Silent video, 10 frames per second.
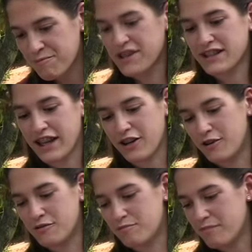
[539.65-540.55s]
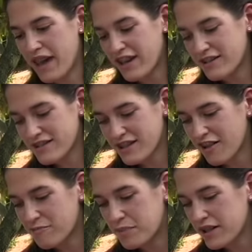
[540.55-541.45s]
was like, oh, mad and
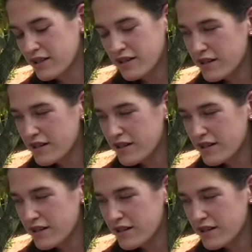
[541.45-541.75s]
stuff, but